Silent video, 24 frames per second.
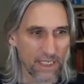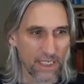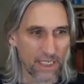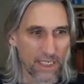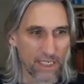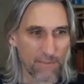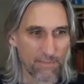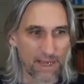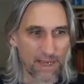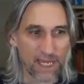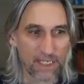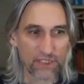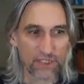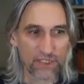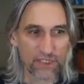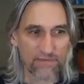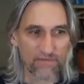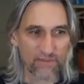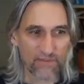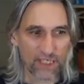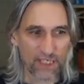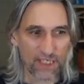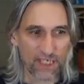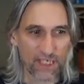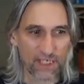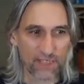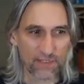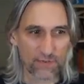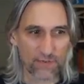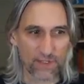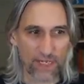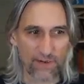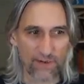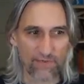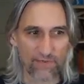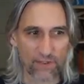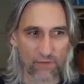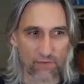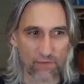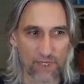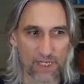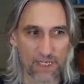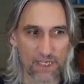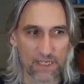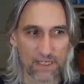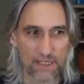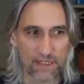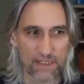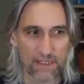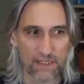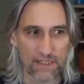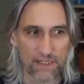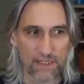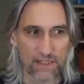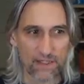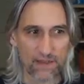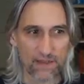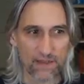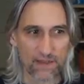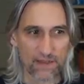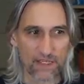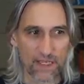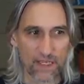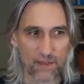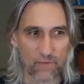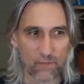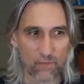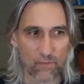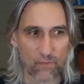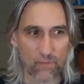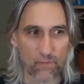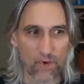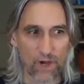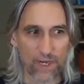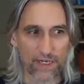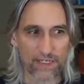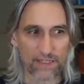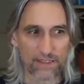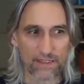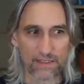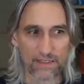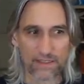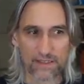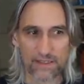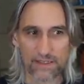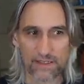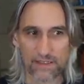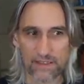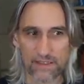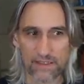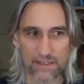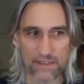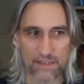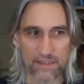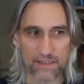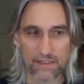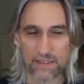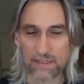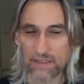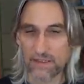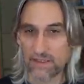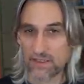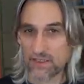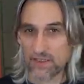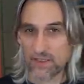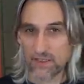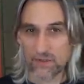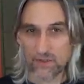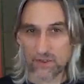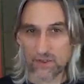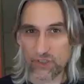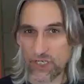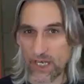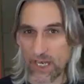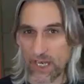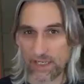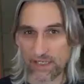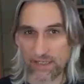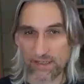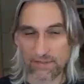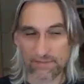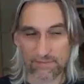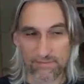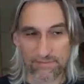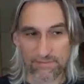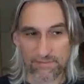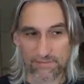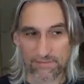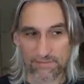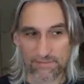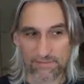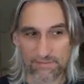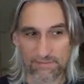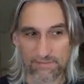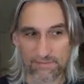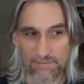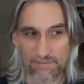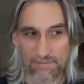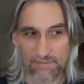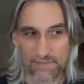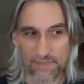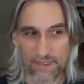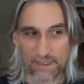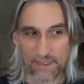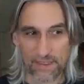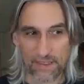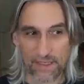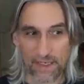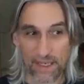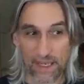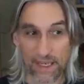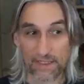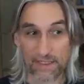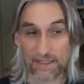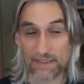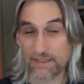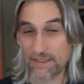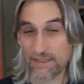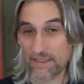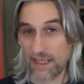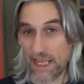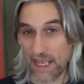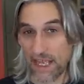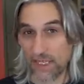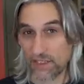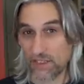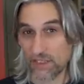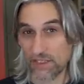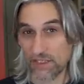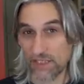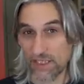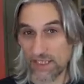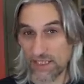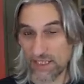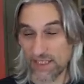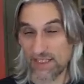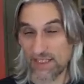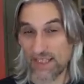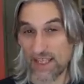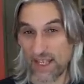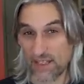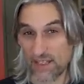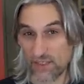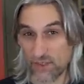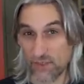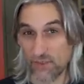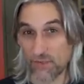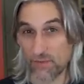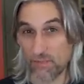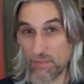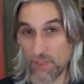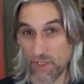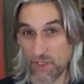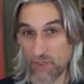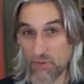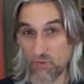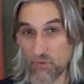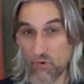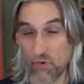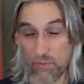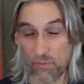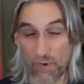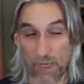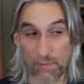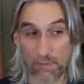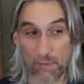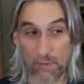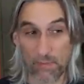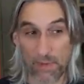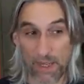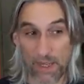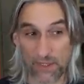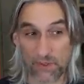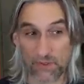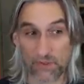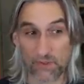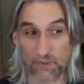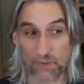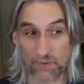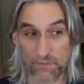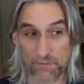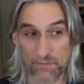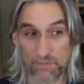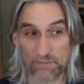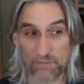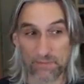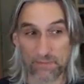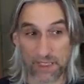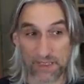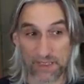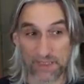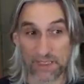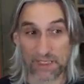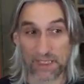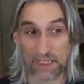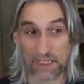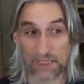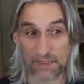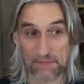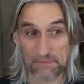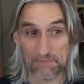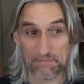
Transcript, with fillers: Imagine if the king's on f three, then white can still check. And actually, that should be a draw by perpetual, basically.